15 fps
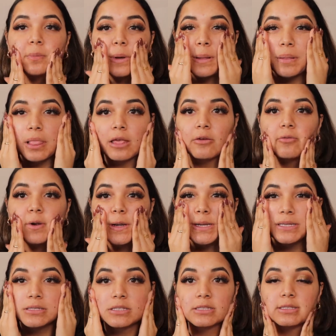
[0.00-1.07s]
but like very
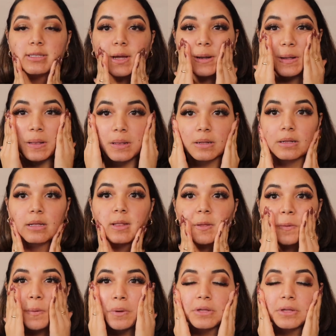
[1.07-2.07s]
subtle glow.